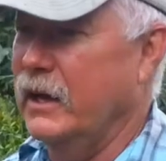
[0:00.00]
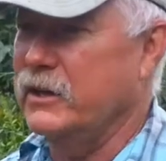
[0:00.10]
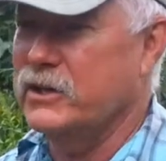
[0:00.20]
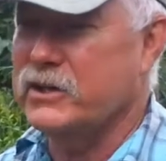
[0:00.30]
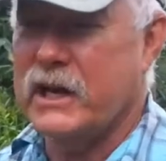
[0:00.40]

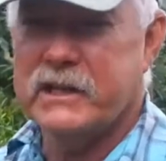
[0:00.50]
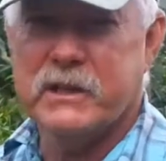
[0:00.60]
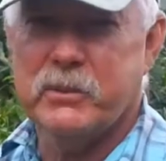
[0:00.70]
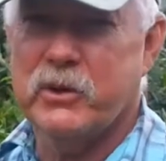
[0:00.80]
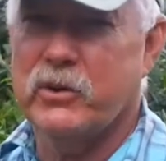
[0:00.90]
Just
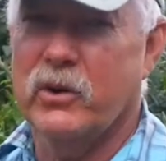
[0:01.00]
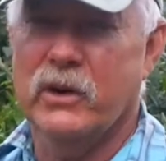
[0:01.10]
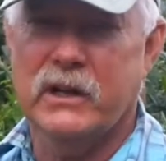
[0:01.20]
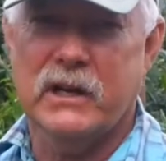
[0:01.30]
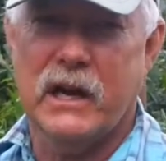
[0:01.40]
constant
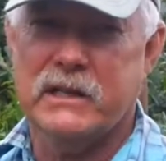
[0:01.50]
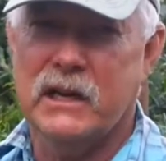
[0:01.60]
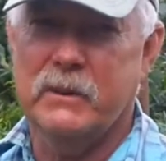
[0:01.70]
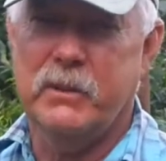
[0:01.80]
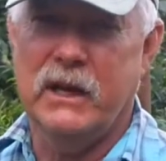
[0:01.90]
patrolling,
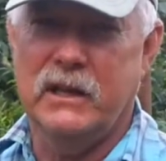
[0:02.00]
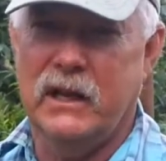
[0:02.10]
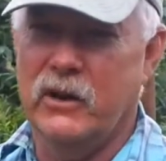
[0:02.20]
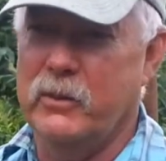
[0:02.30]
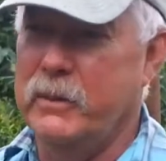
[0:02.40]
constantly being
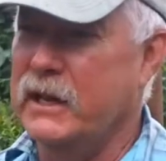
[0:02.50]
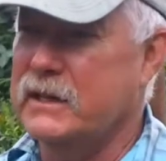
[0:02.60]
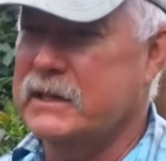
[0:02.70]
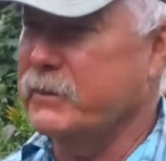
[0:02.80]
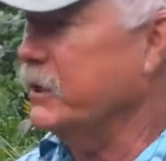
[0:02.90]
there. The
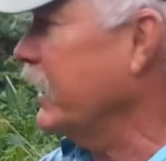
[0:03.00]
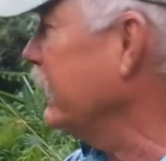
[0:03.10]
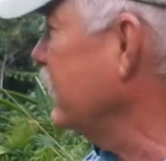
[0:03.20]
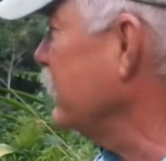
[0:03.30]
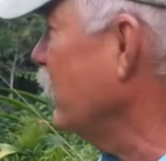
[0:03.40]
minute something
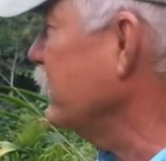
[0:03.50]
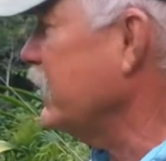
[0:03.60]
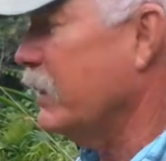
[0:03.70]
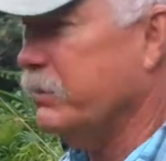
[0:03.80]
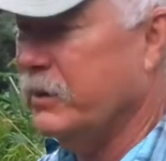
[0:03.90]
like this goes
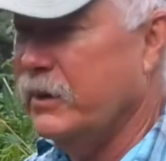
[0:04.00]
up,